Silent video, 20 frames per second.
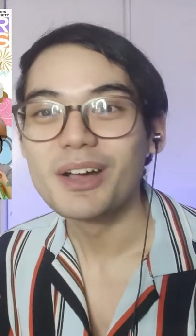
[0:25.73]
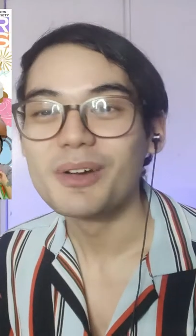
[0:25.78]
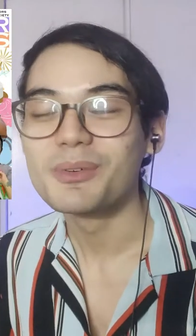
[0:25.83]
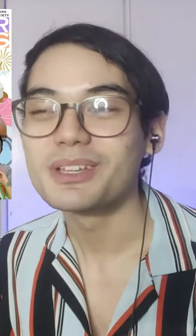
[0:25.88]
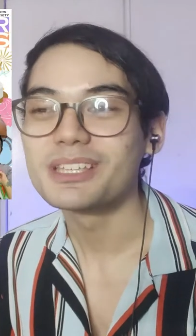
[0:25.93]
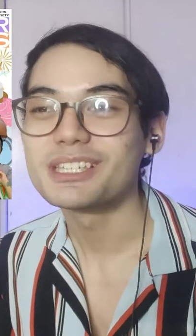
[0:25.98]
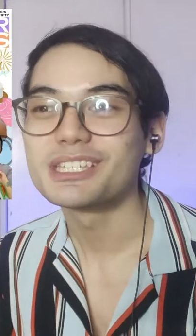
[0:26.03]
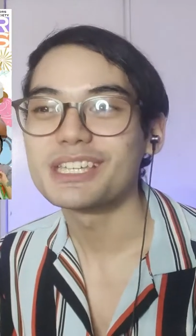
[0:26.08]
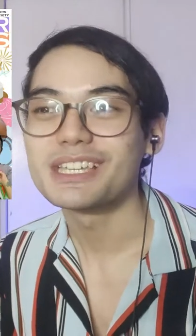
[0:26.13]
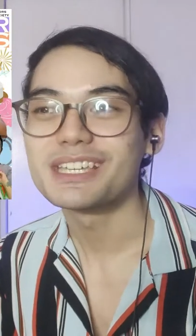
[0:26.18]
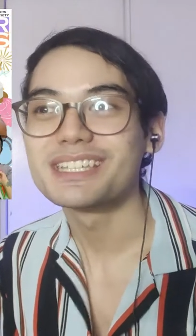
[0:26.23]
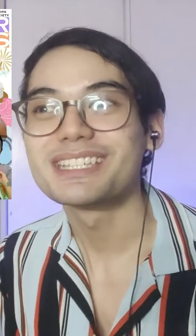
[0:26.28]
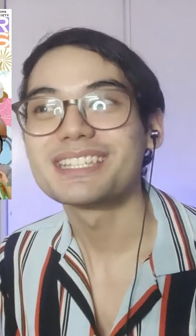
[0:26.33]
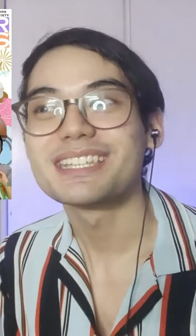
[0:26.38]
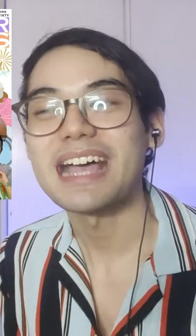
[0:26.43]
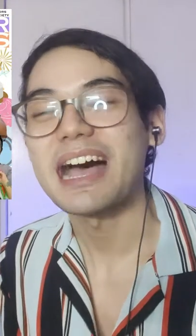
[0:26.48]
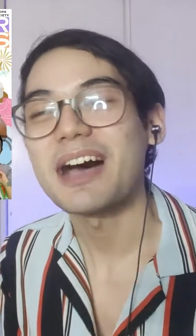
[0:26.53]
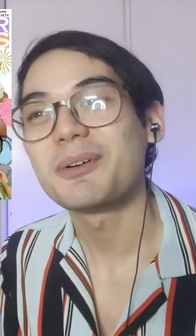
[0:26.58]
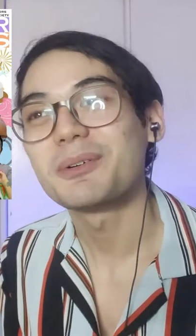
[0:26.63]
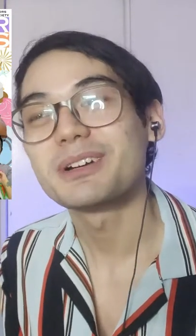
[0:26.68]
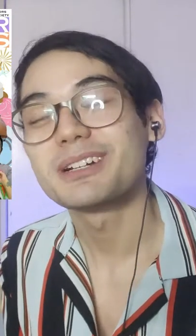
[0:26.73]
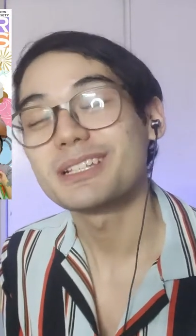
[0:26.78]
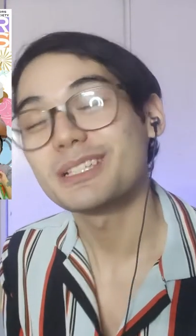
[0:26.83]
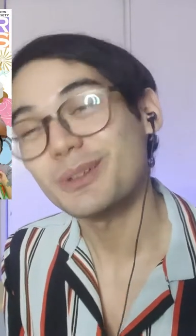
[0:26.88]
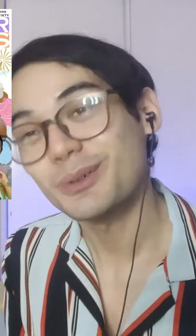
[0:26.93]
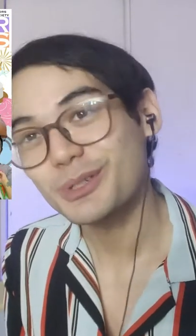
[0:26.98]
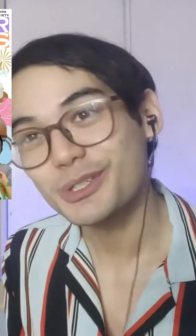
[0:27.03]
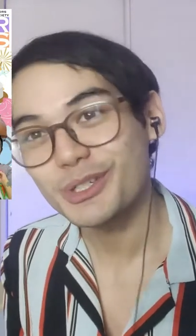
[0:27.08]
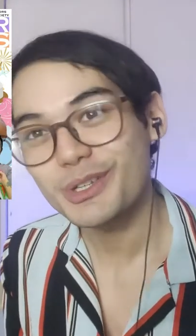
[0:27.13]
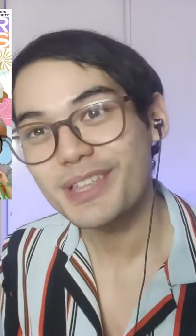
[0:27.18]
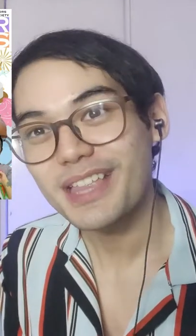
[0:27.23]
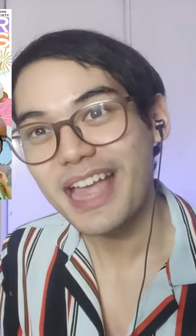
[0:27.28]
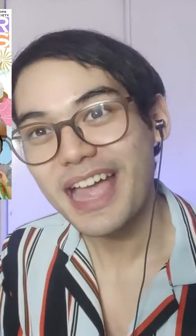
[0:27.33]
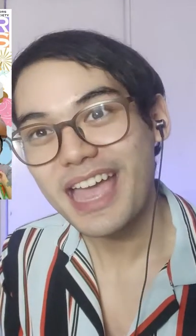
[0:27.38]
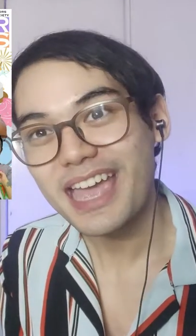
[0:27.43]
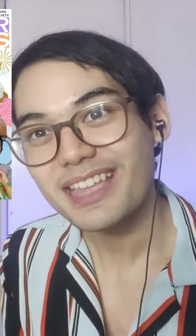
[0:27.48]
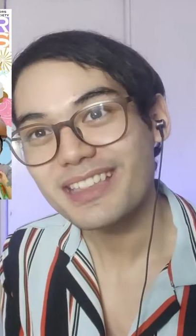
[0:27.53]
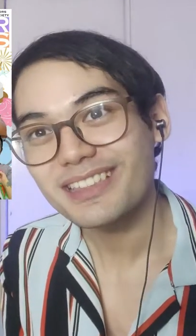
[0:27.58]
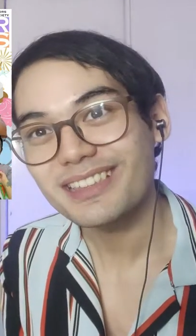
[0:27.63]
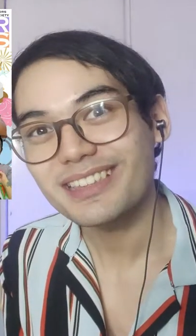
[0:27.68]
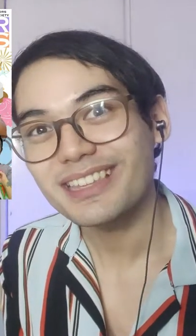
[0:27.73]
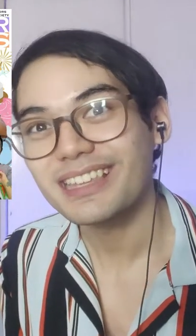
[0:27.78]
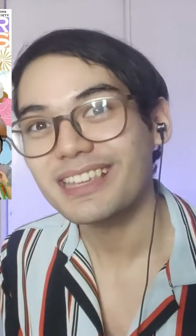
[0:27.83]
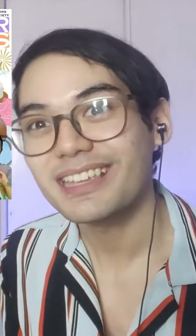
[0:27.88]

which is our Sojournite